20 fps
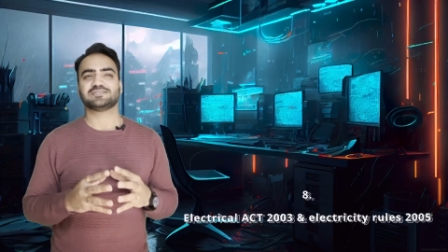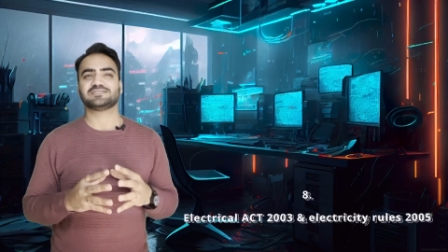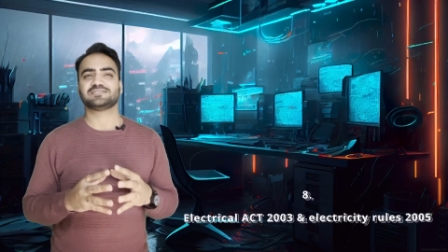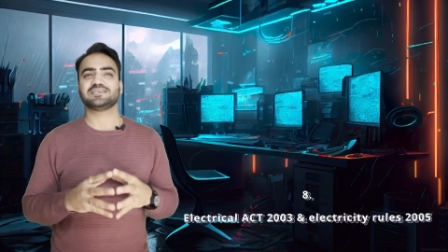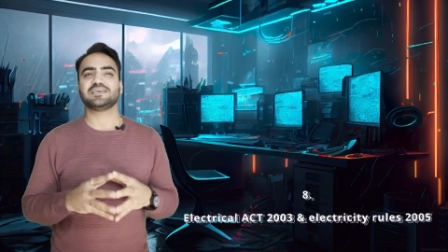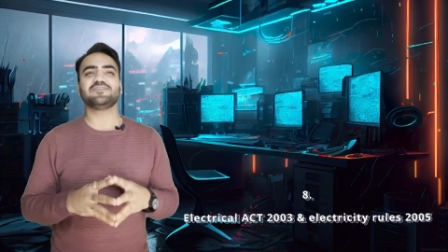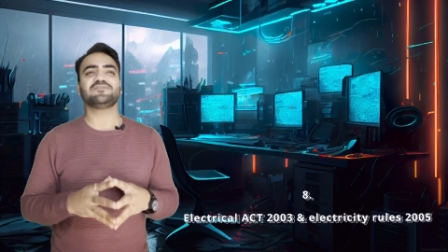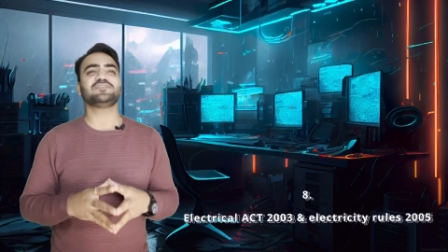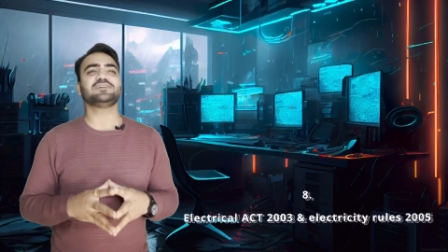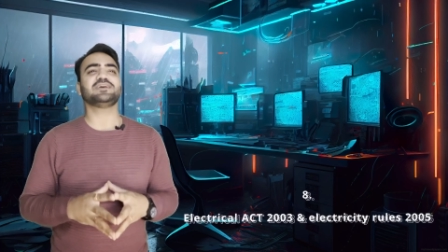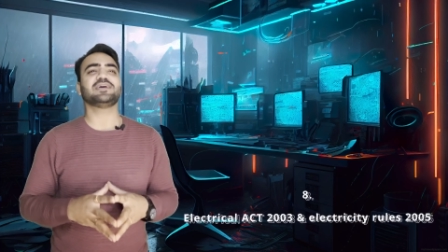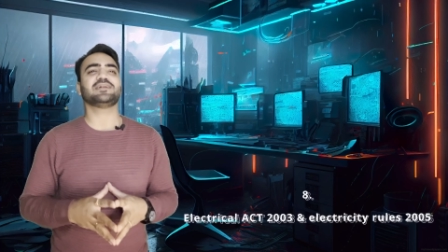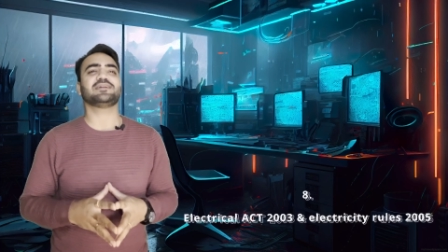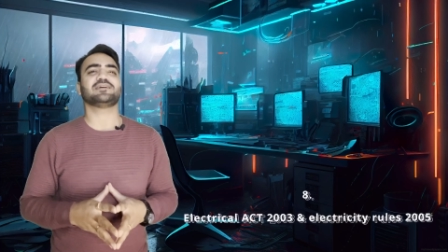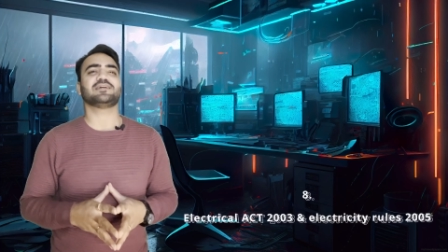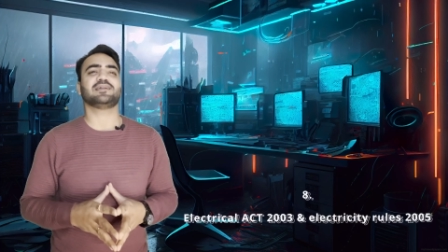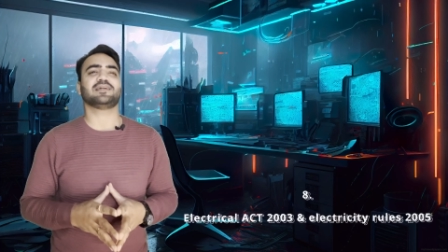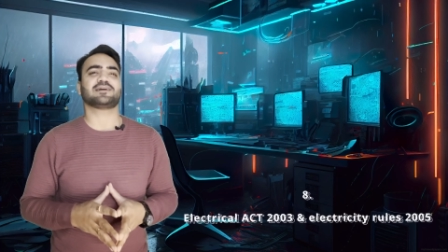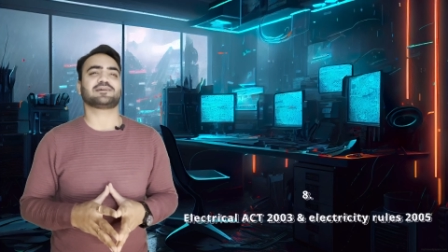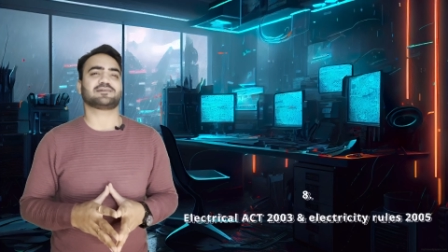Safety and
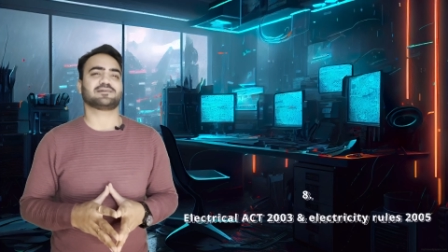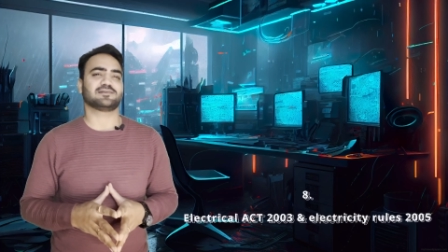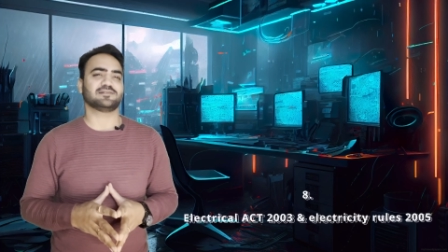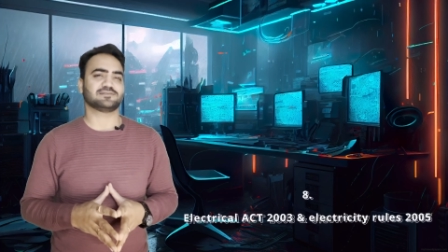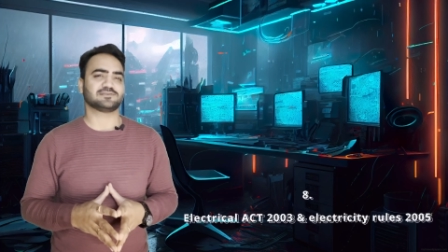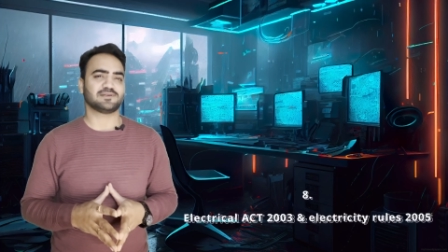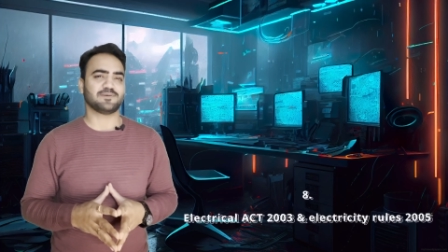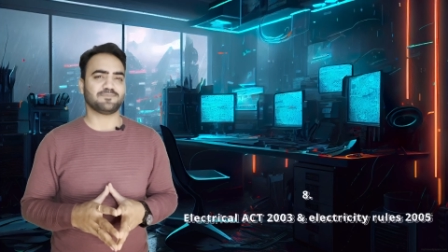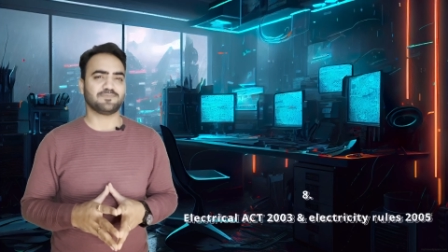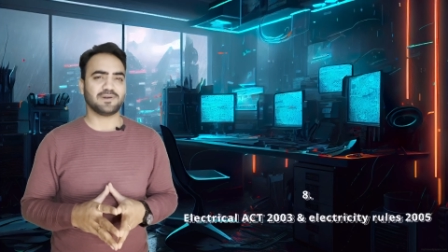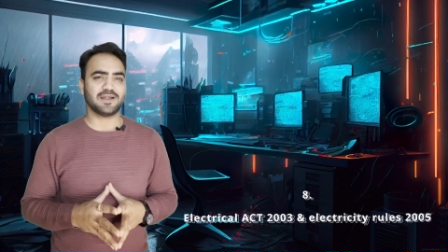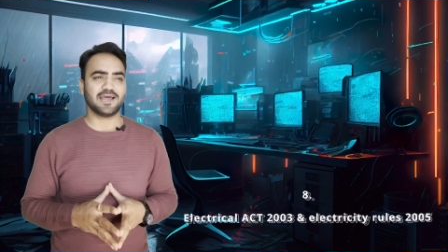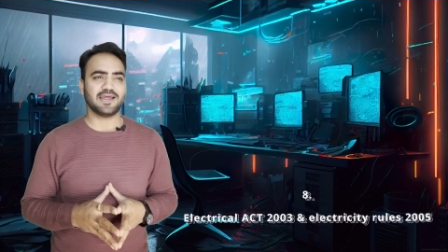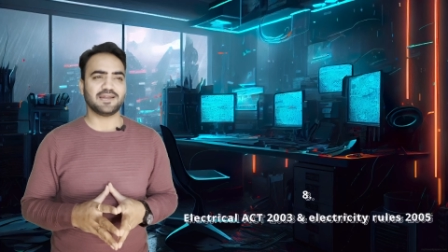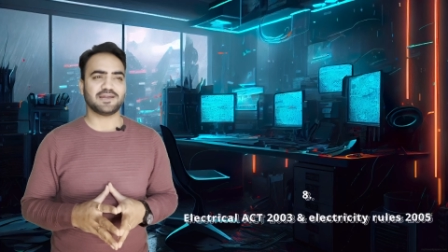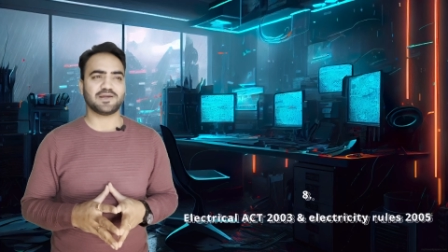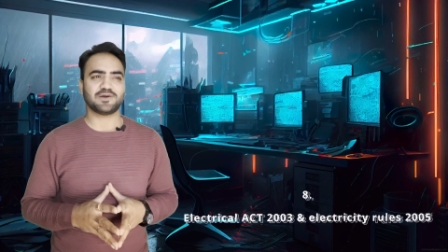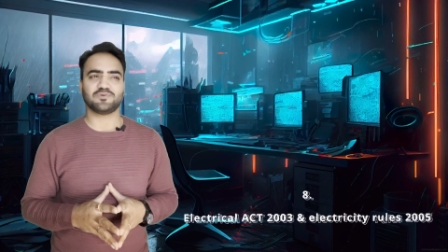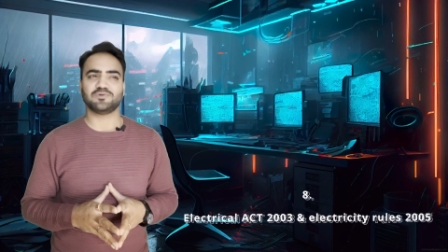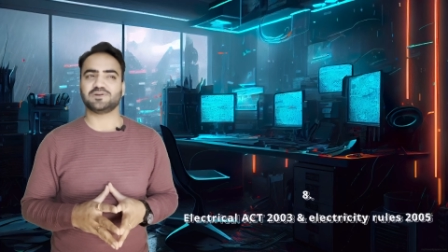Electrical Supply
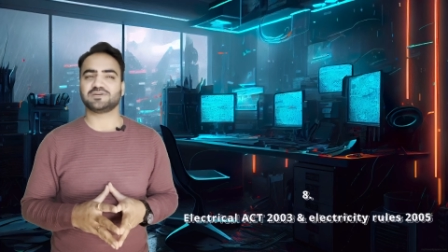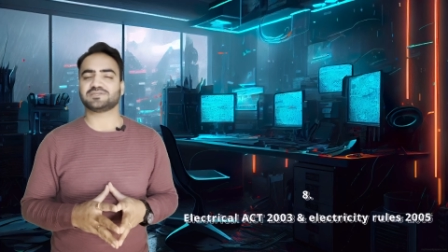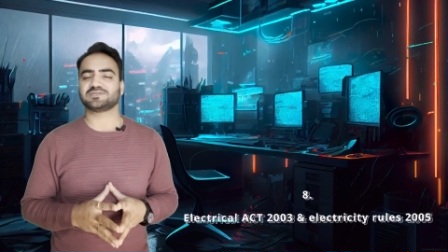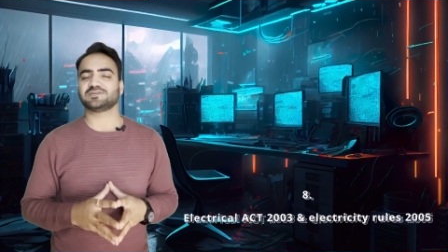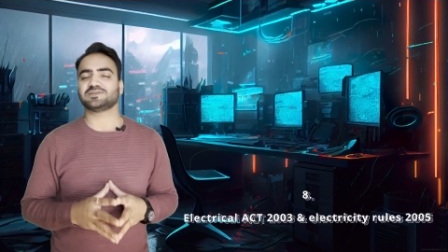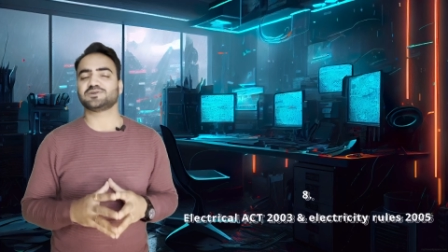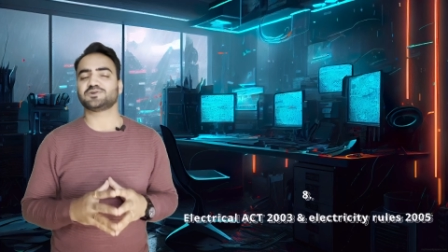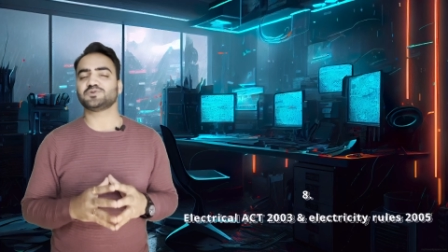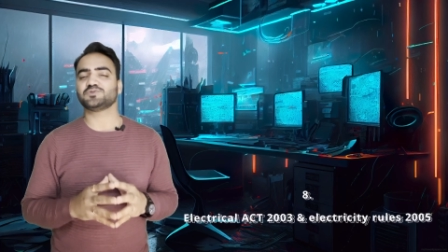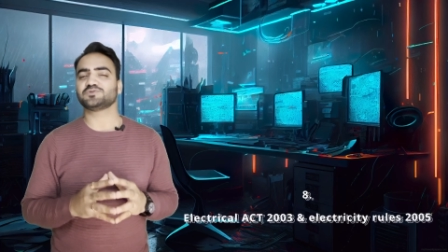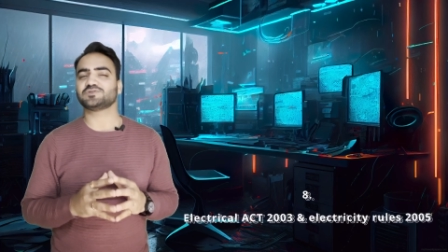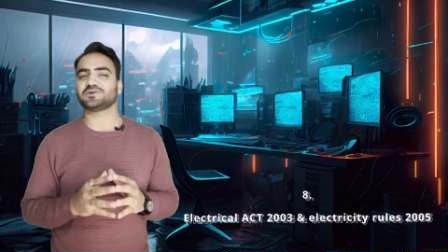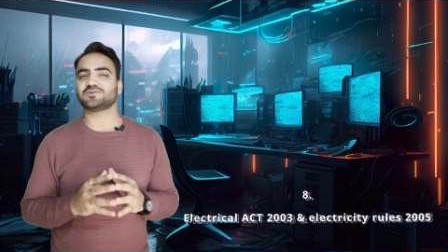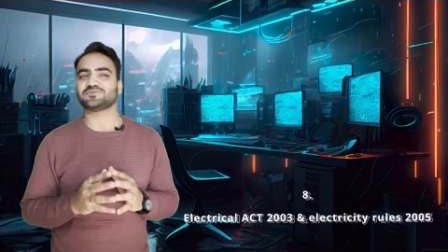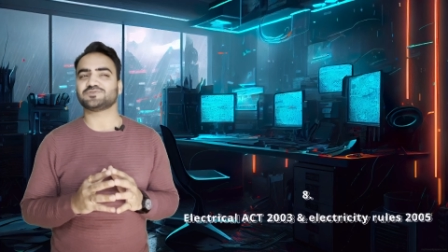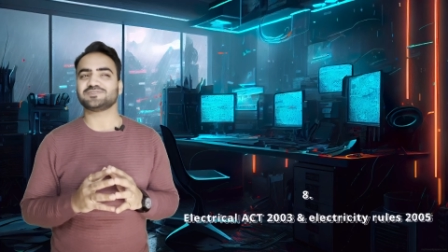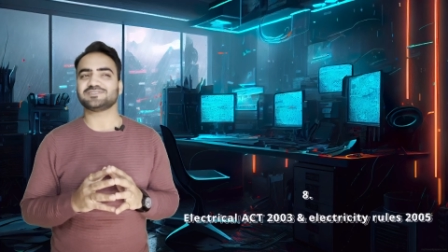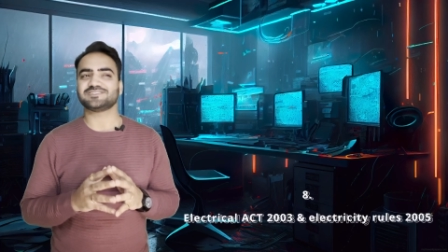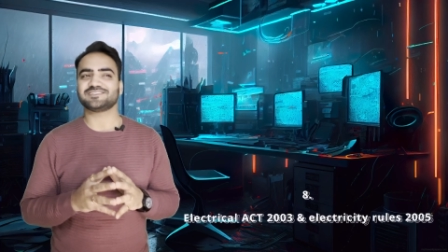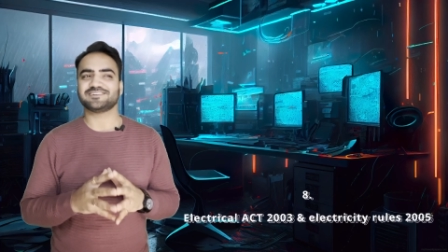Regulation
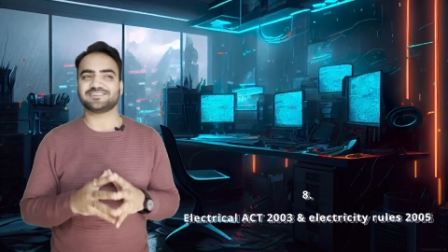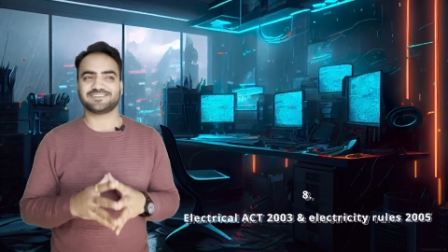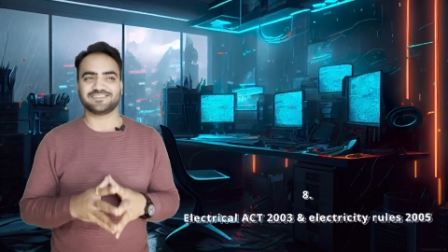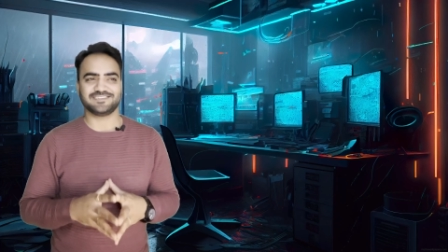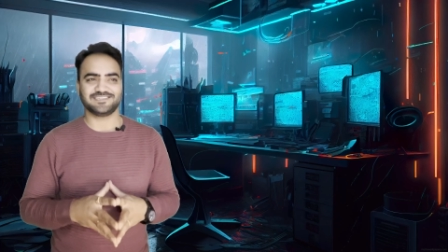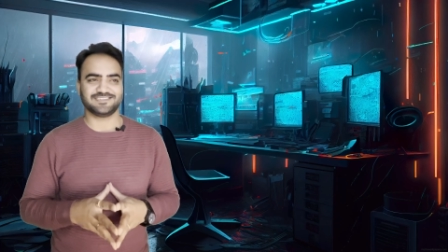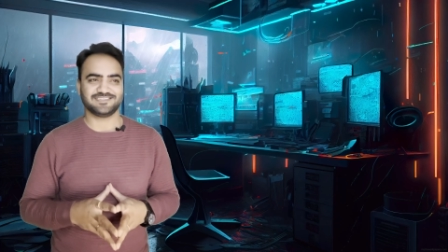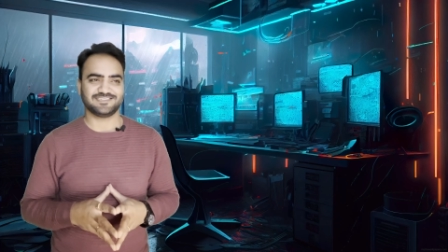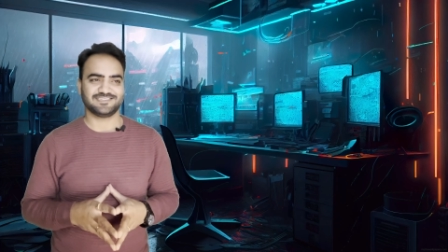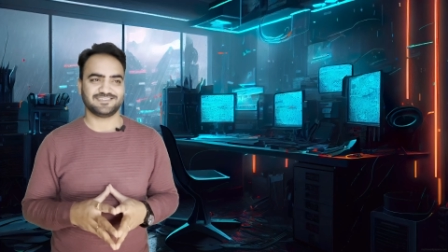2013.